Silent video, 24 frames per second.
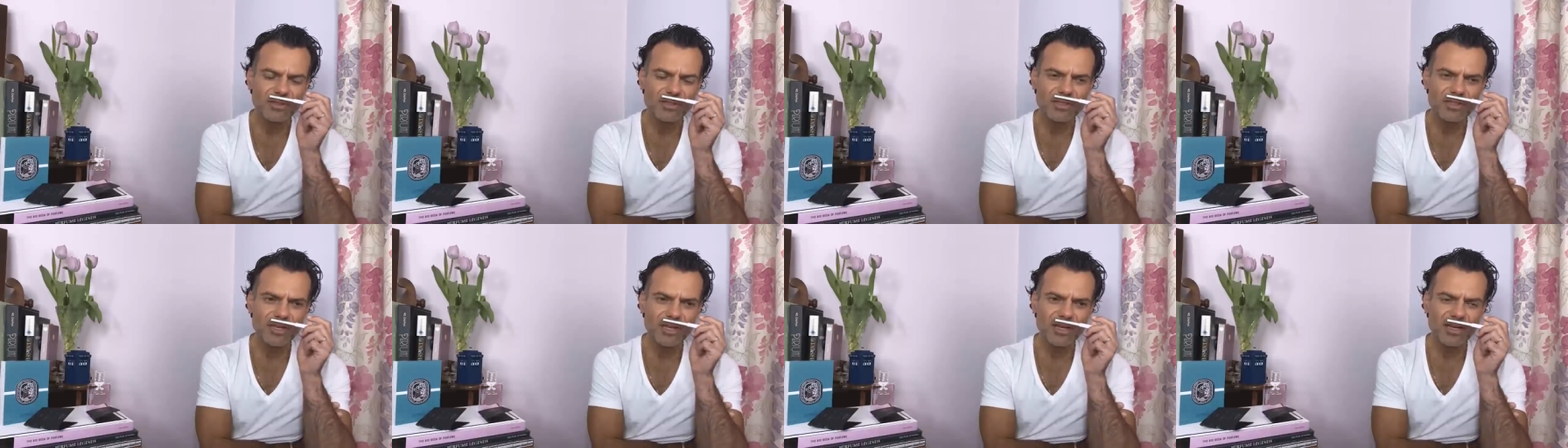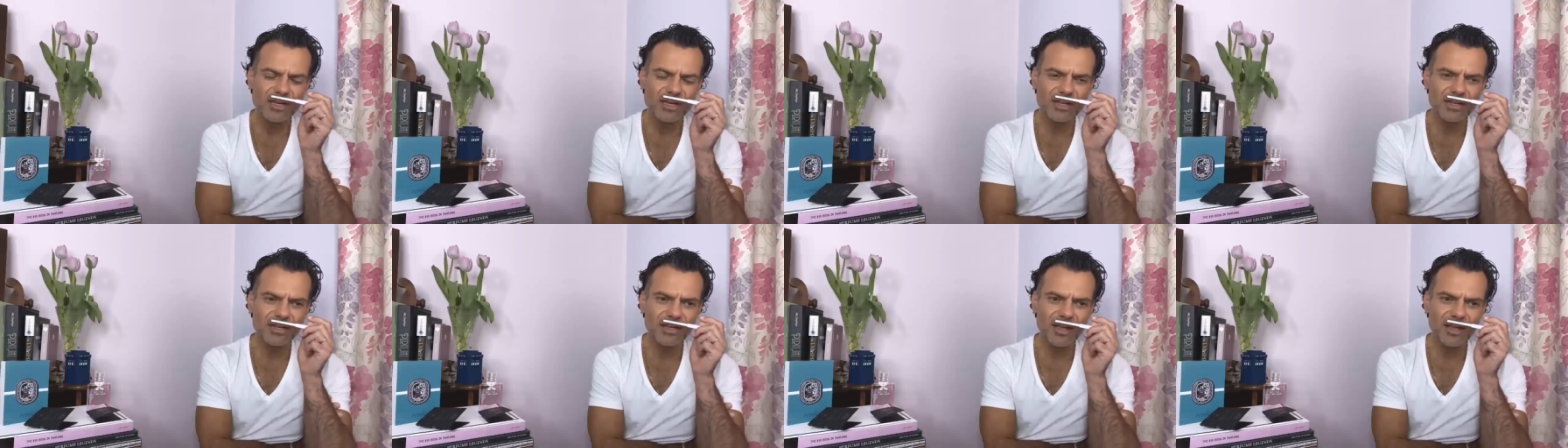
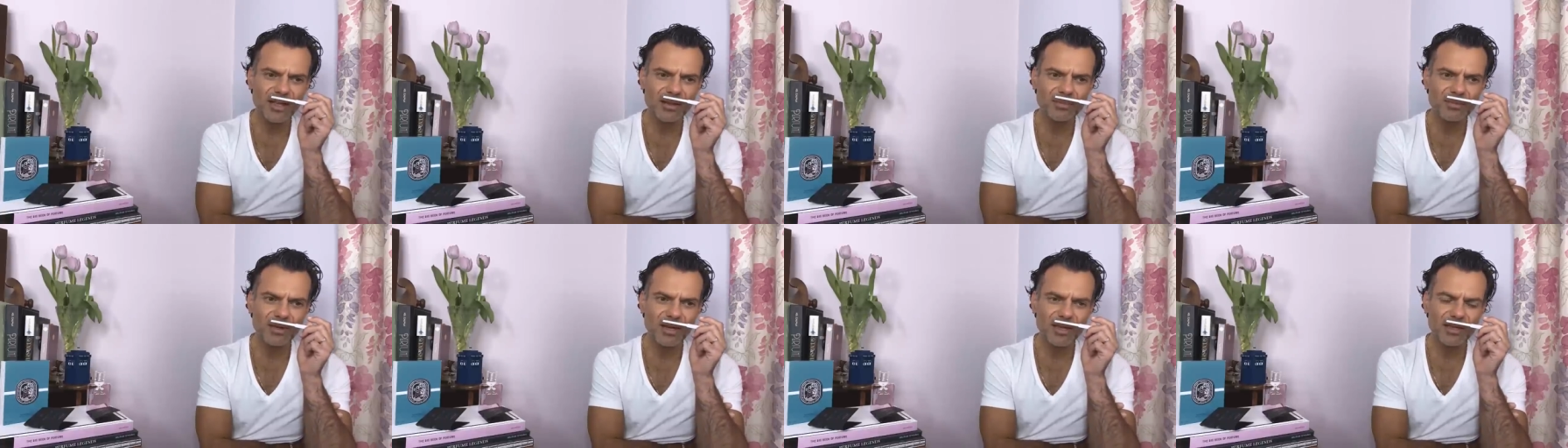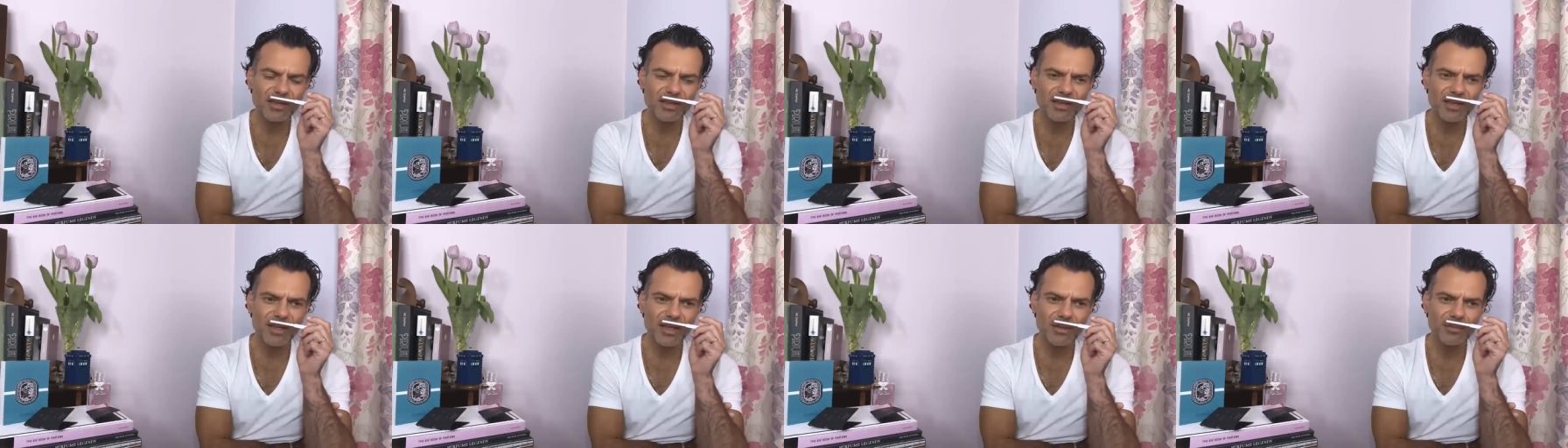Suddenly, I'm
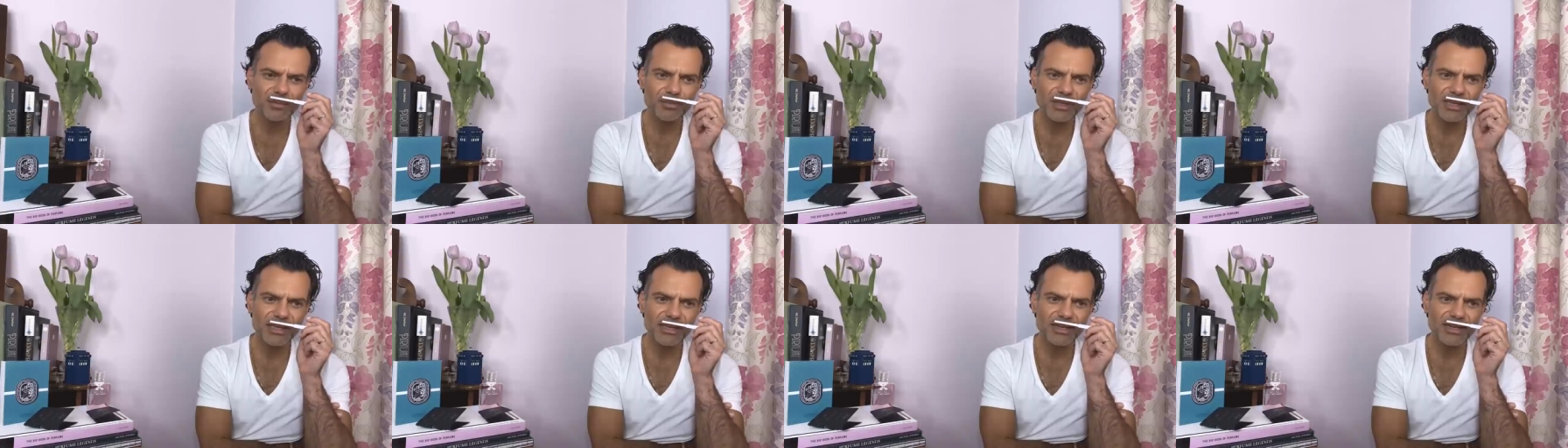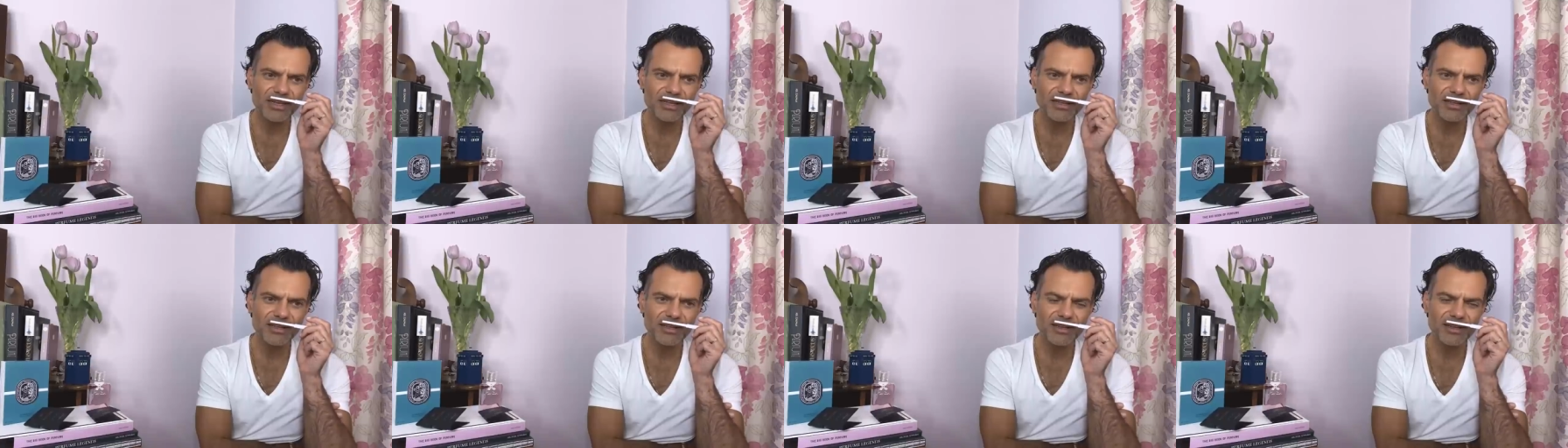like, I'm
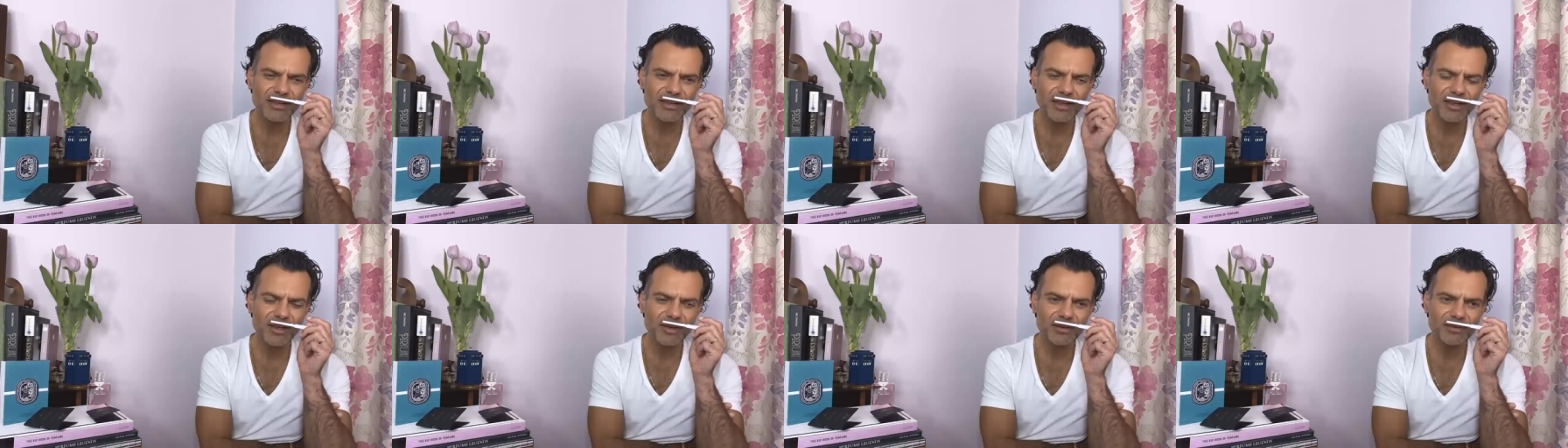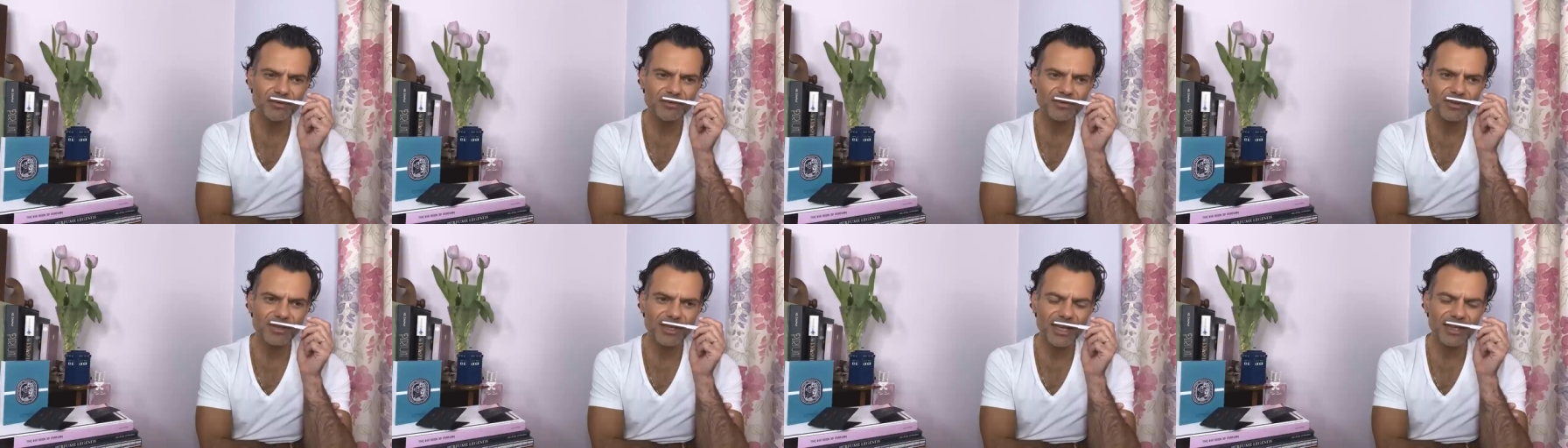peeling a
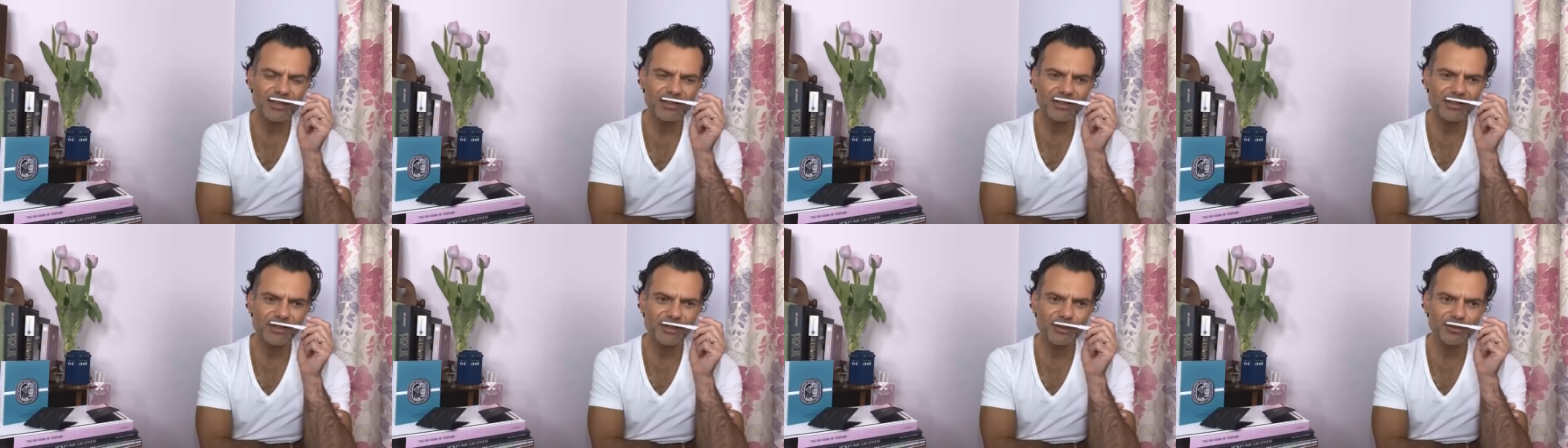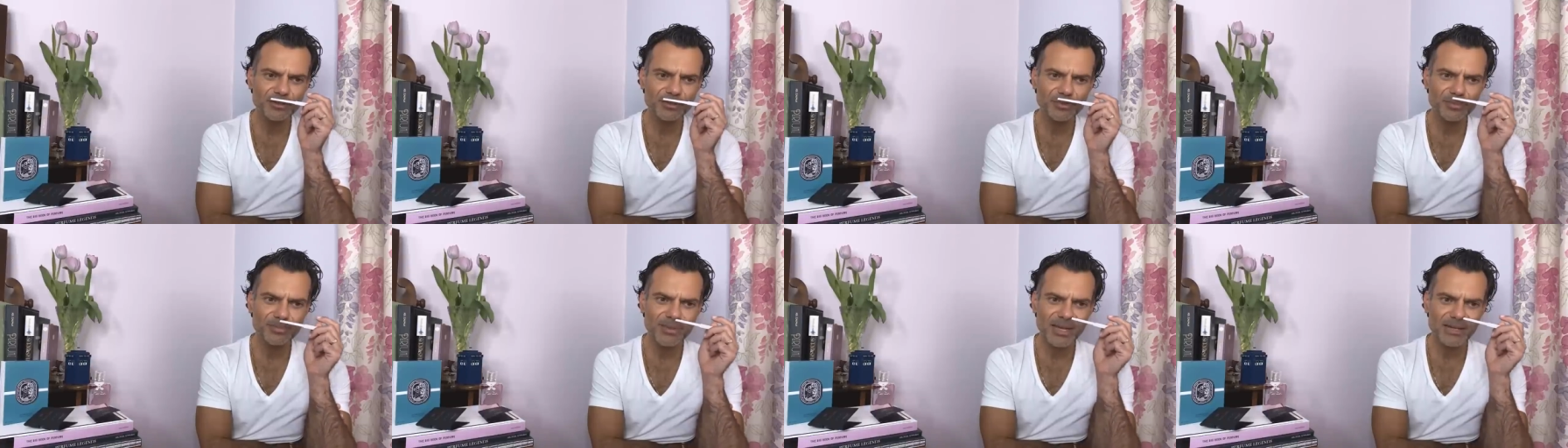kind of
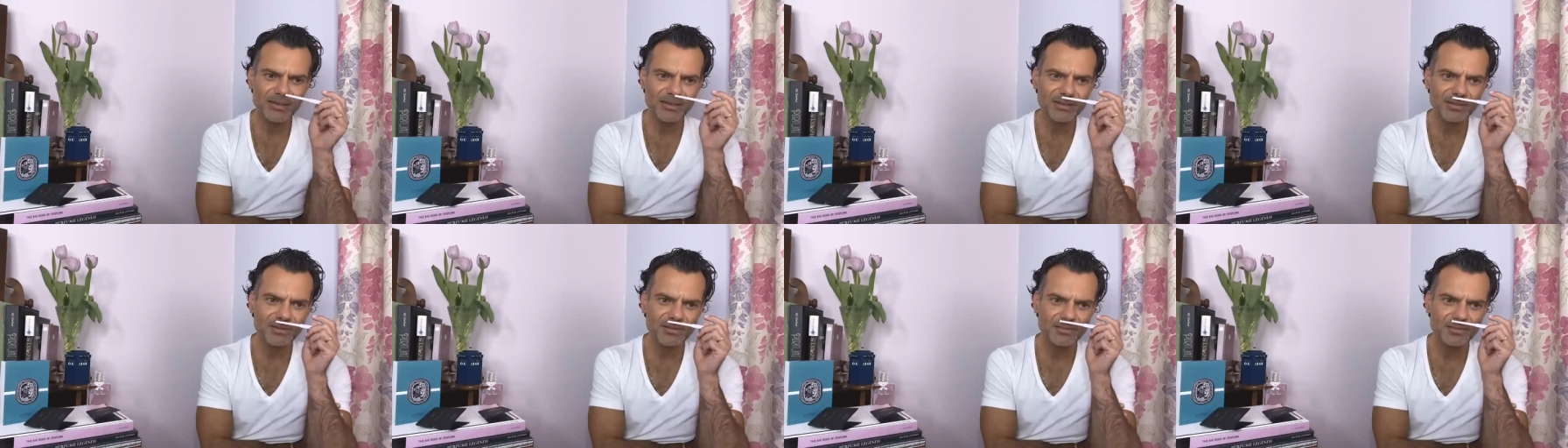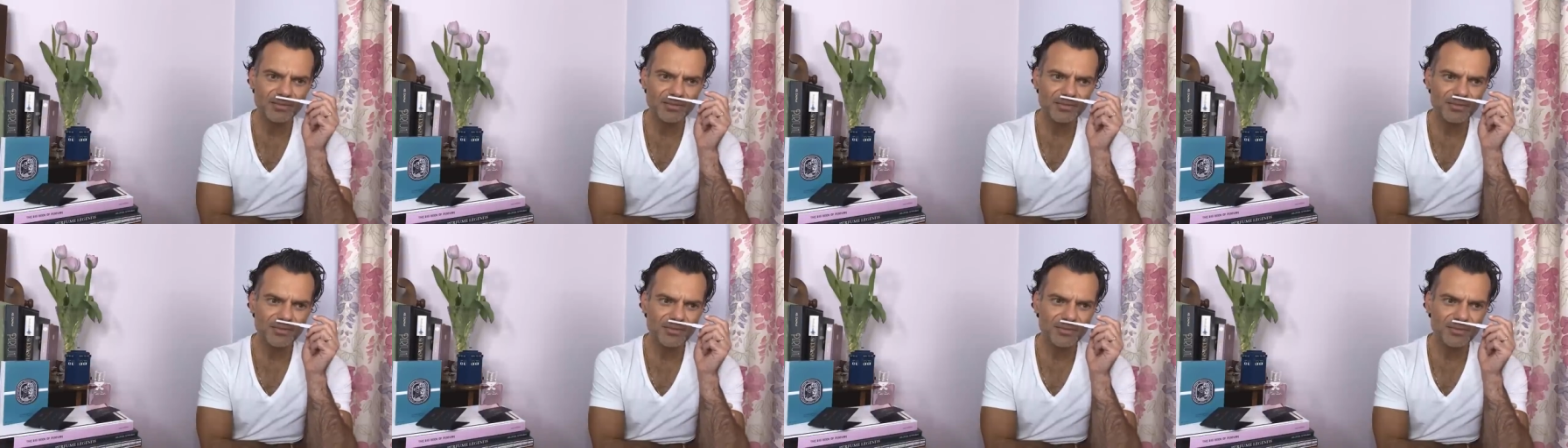cantaloupe melon